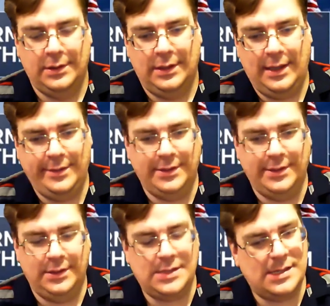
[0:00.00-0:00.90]
And
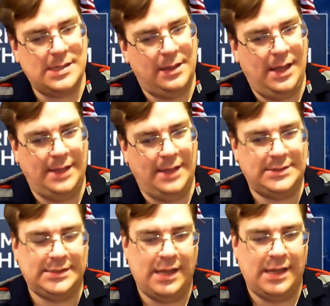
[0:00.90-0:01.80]

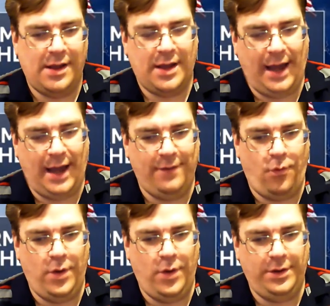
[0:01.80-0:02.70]
it's kind of a
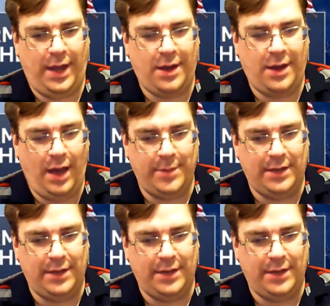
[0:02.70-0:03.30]
weird dichotomy.